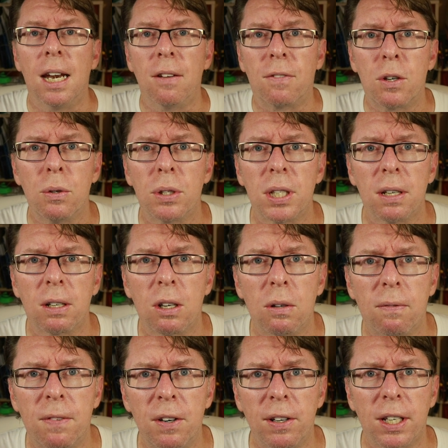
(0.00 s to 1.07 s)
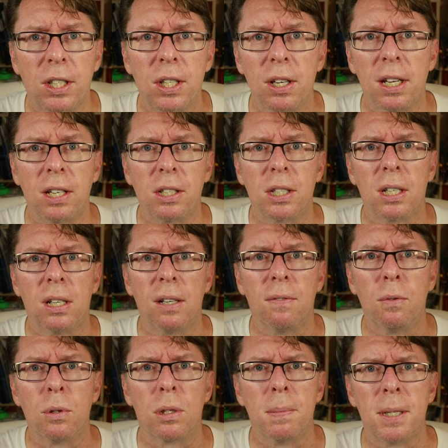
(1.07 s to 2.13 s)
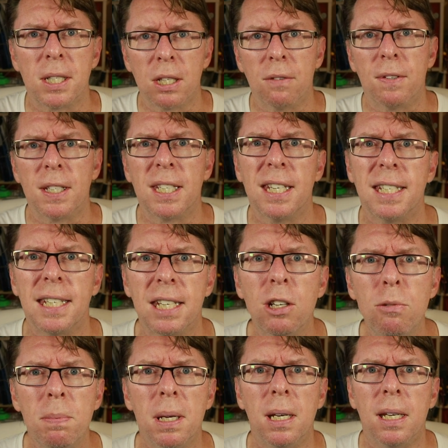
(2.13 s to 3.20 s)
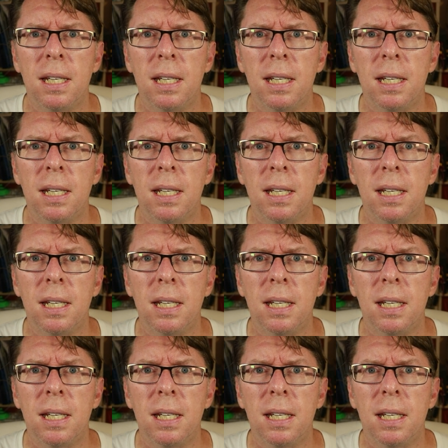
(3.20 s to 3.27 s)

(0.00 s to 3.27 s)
And of course I got very excited because I thought to myself, it says it's open.